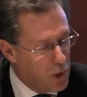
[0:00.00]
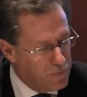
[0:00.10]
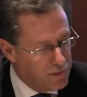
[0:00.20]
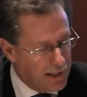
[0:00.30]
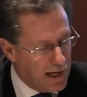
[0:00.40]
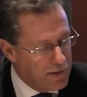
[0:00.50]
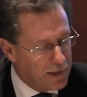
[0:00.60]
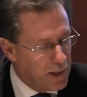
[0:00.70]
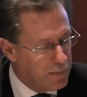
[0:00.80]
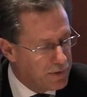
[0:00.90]
hopefully guide
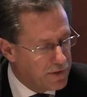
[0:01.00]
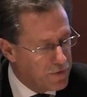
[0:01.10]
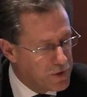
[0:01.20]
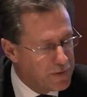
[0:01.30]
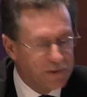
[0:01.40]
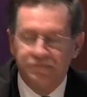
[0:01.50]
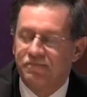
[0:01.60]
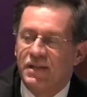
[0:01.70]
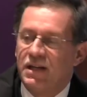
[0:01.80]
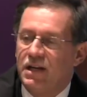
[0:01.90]
the company forward.
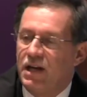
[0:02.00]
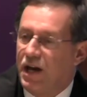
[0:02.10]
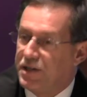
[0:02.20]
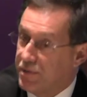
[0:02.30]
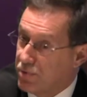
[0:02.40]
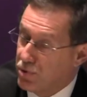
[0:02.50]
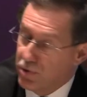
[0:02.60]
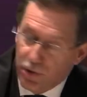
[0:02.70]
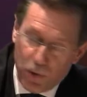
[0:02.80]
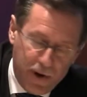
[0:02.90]
As I'm
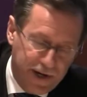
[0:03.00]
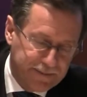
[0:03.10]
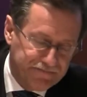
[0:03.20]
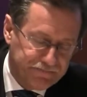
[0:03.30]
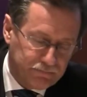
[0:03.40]
sure you're aware,